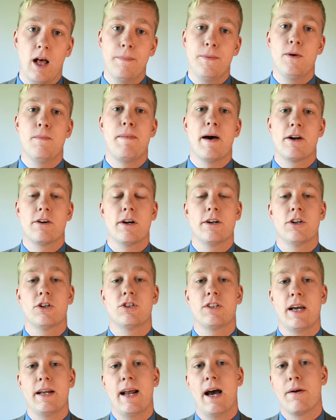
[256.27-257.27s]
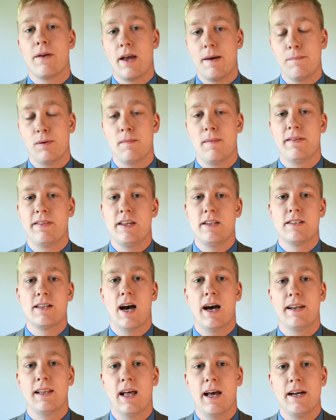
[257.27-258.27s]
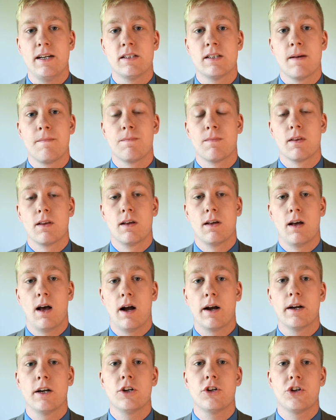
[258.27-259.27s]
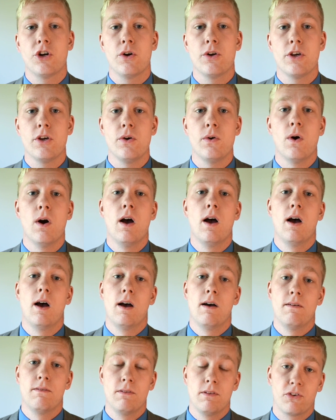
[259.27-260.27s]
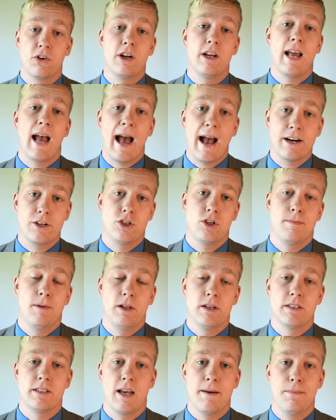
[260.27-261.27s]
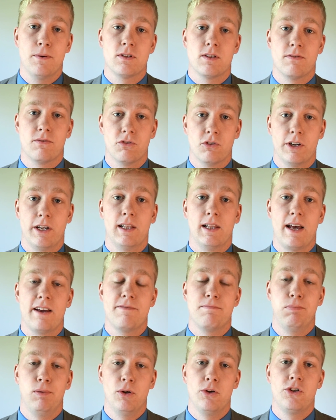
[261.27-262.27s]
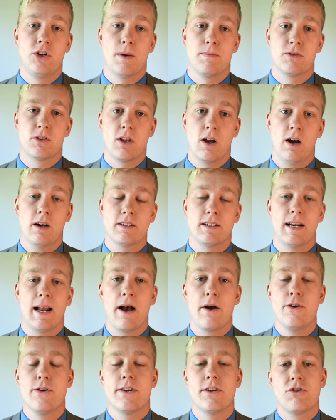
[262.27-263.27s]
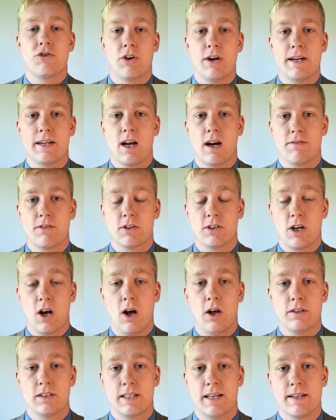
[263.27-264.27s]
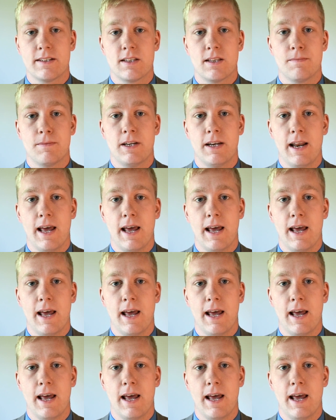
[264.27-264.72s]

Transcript: To help you better understand how to implement these guidelines, I'm going to show you 3 actionable examples of real-life blue-chip stocks and how you can trade covered calls against